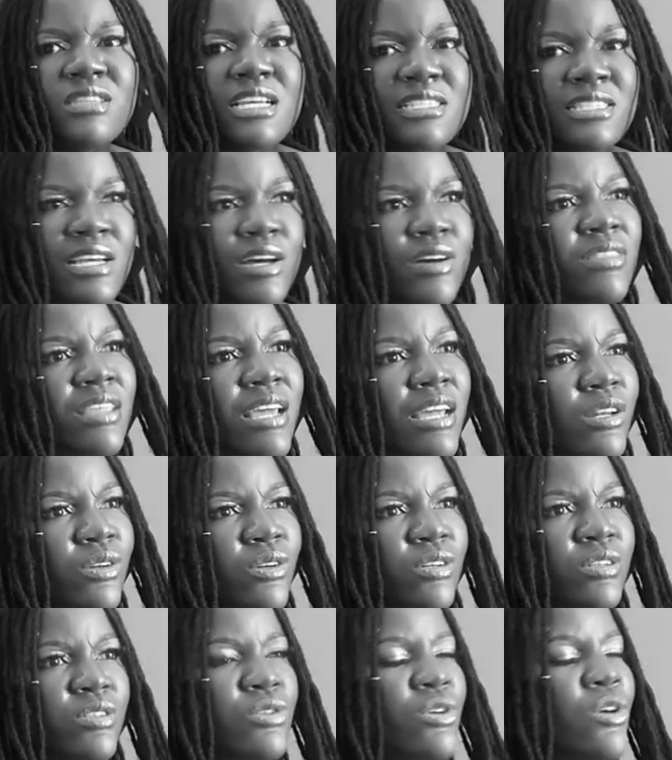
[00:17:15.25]
That's how that
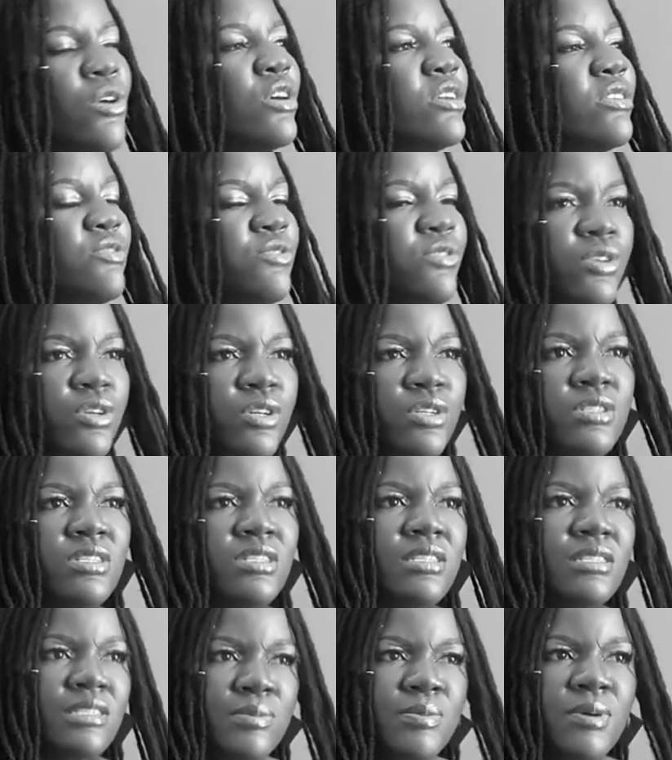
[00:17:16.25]
looks. Oh, if you go to
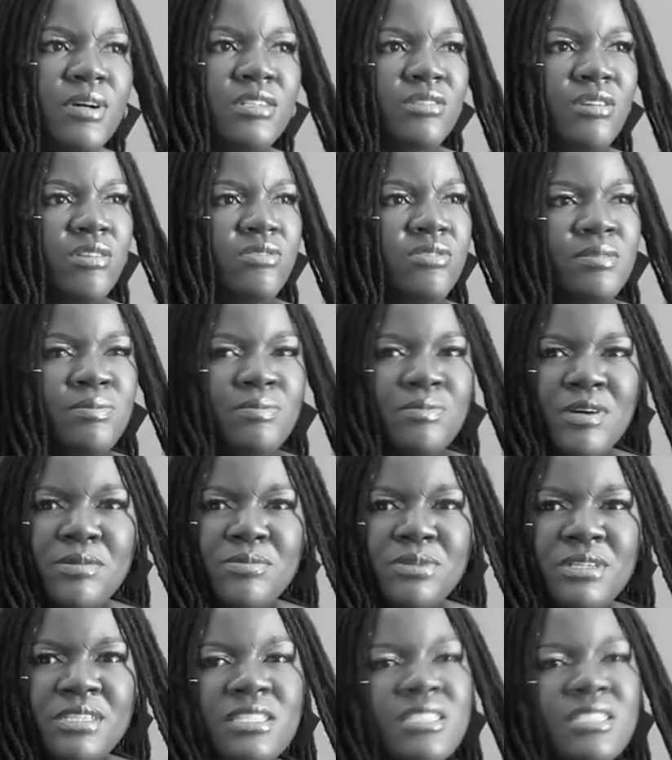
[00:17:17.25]
this part of Zimbabwe,